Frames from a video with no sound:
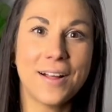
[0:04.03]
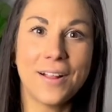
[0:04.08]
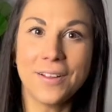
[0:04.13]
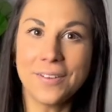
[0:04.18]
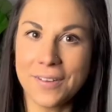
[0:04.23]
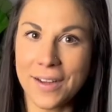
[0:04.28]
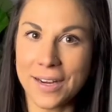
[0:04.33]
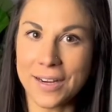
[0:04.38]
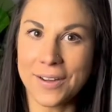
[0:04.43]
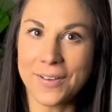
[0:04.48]

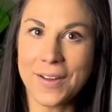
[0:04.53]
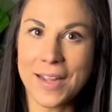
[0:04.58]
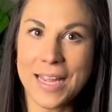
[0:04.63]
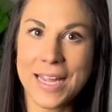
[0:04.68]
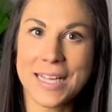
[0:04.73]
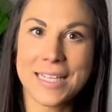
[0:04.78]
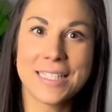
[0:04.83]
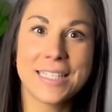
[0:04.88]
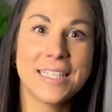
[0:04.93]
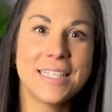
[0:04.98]
Colorado,
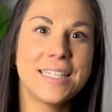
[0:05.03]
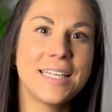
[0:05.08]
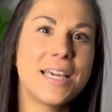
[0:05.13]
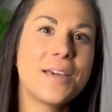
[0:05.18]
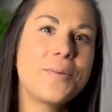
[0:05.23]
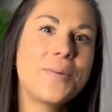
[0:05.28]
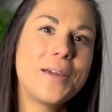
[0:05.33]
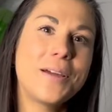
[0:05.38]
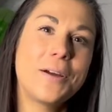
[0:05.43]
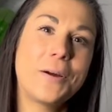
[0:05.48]
and
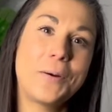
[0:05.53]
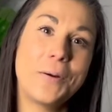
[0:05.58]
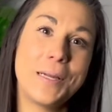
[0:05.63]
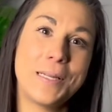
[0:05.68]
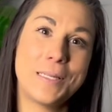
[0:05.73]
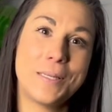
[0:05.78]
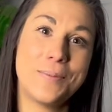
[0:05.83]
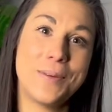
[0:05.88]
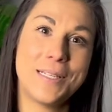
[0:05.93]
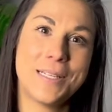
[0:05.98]
today we are
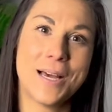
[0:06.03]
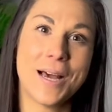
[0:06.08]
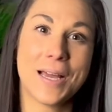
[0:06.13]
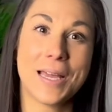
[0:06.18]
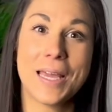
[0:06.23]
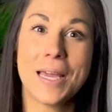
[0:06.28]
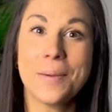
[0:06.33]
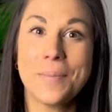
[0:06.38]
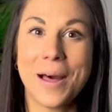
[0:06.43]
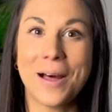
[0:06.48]
going to be
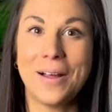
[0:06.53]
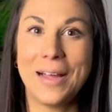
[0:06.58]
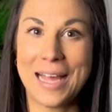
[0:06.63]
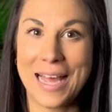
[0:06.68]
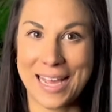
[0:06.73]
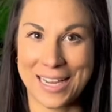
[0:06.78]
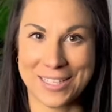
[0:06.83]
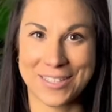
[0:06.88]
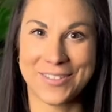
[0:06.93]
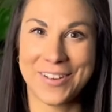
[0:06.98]
talking
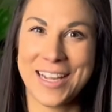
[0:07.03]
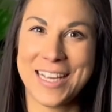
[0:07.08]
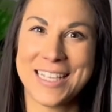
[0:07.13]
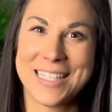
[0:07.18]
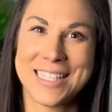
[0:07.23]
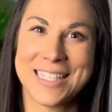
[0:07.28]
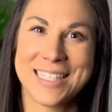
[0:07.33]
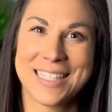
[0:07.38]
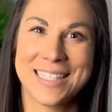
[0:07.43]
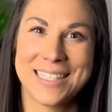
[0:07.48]
about
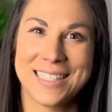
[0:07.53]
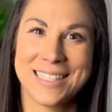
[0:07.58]
x-rays.